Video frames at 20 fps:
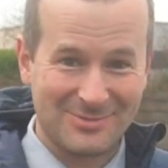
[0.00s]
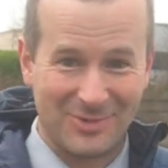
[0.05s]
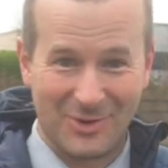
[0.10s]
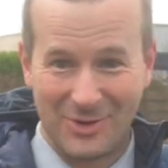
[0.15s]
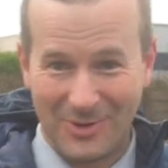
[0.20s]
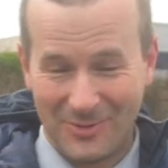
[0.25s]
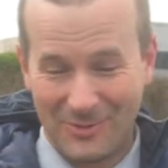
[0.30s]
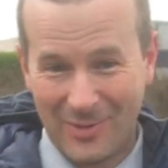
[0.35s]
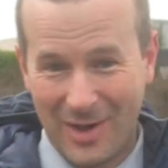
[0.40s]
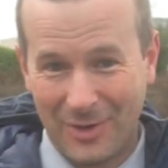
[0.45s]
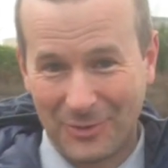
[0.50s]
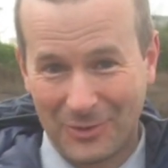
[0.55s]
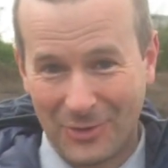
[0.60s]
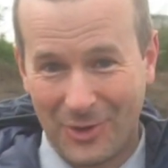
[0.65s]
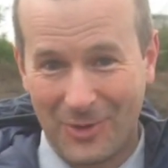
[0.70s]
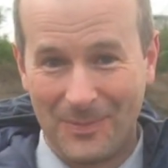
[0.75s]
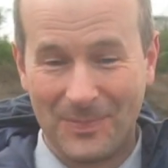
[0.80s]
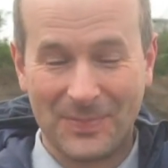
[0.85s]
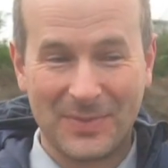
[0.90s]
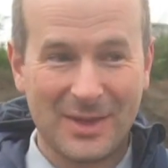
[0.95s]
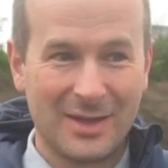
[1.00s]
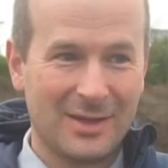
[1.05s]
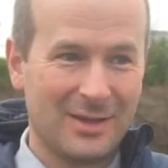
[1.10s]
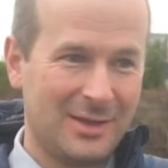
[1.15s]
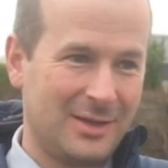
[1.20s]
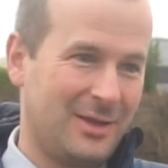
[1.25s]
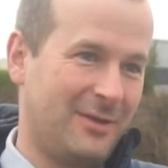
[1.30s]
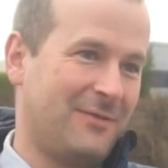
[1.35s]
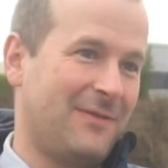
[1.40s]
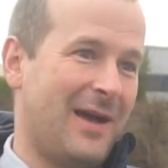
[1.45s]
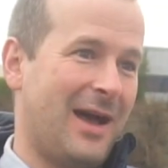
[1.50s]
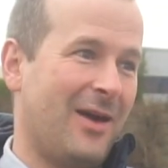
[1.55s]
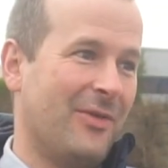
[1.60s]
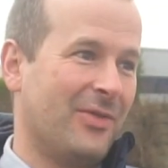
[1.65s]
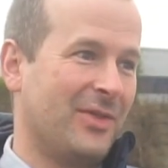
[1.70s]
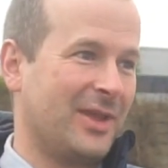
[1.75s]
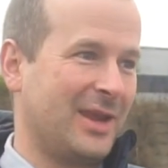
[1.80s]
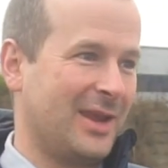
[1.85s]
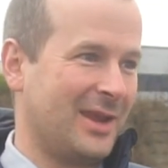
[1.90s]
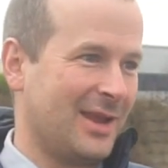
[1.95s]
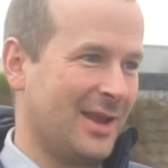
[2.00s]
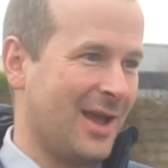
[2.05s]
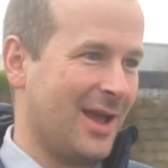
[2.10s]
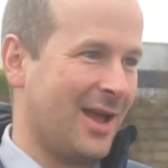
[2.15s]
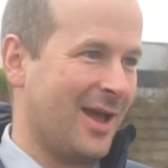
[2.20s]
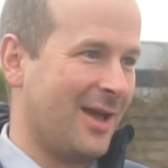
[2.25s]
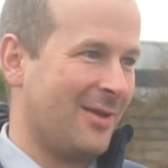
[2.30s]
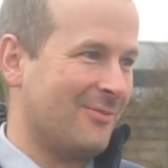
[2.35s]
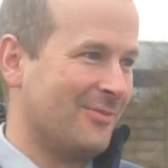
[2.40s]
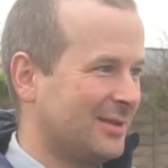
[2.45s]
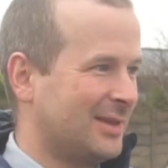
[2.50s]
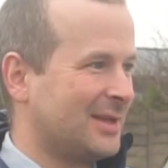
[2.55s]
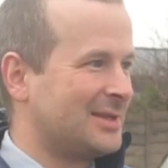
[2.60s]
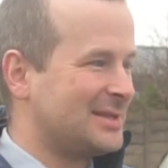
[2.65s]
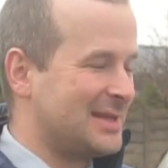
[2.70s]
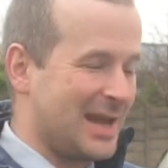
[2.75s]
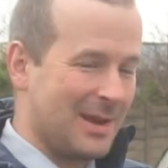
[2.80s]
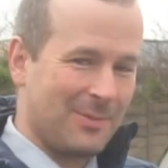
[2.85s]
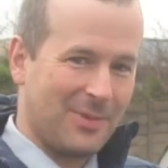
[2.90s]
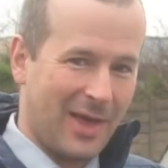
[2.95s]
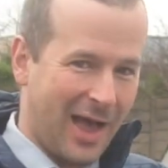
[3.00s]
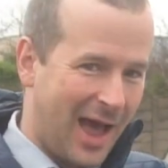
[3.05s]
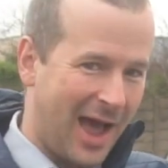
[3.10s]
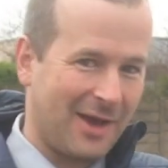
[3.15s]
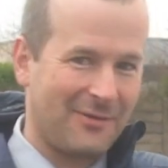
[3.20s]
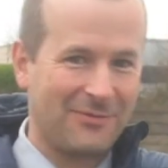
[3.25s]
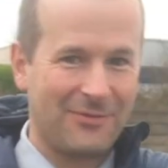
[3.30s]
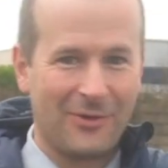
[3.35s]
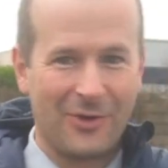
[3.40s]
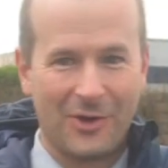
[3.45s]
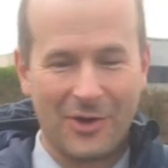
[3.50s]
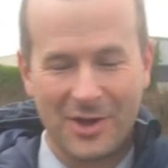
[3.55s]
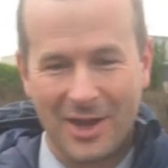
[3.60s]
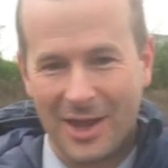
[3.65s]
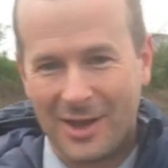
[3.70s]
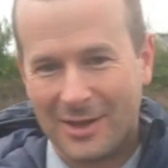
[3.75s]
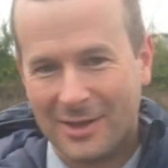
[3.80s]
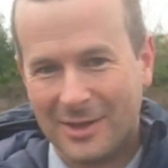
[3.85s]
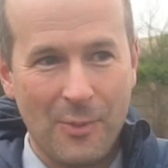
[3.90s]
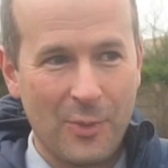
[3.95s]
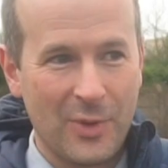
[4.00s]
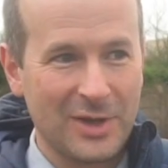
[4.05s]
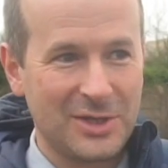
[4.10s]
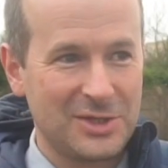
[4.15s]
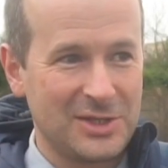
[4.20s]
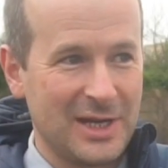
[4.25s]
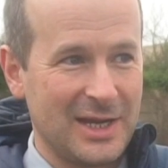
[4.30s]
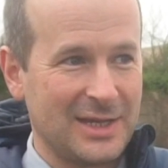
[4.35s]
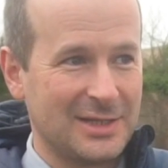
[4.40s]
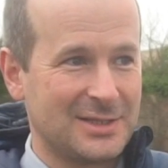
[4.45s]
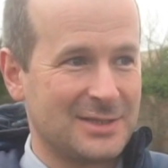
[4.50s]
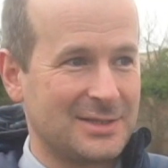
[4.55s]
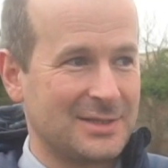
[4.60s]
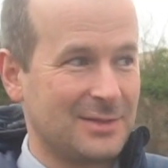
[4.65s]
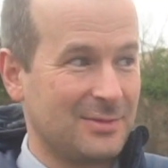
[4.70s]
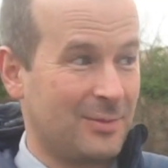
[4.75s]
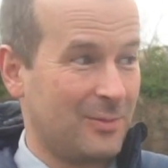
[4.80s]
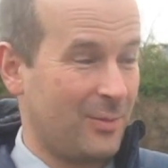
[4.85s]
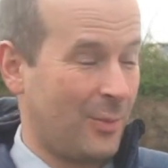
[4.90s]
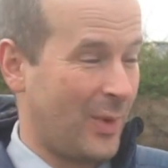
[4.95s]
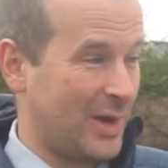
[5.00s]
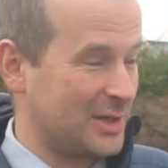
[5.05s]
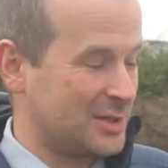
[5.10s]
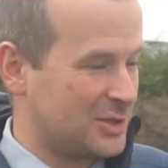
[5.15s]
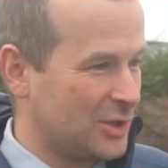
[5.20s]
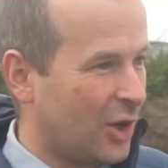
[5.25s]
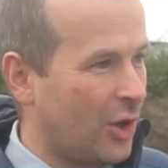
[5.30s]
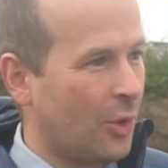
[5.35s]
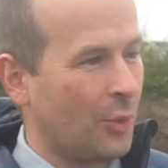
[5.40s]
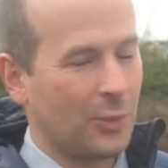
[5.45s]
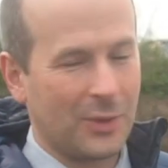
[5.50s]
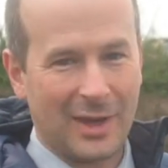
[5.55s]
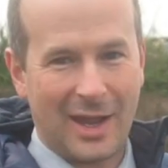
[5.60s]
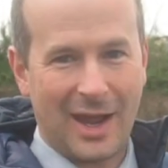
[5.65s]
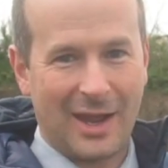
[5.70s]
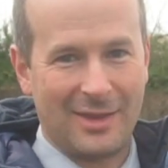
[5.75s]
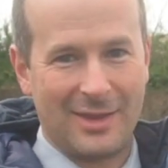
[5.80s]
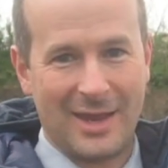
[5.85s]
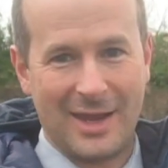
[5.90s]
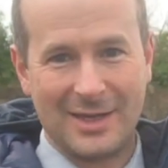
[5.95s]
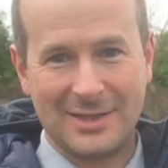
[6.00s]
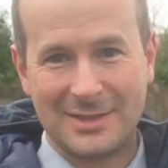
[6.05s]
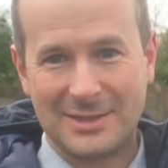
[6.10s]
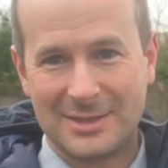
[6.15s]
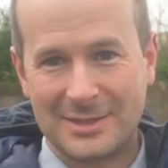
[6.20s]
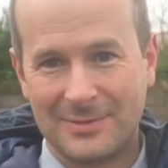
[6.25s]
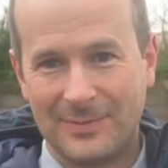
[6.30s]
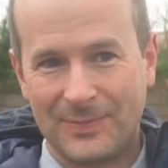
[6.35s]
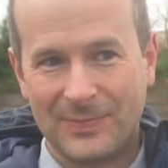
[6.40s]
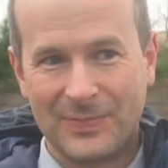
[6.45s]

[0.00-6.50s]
But well done, you found the tip that I had for you, which is when it's cold like this,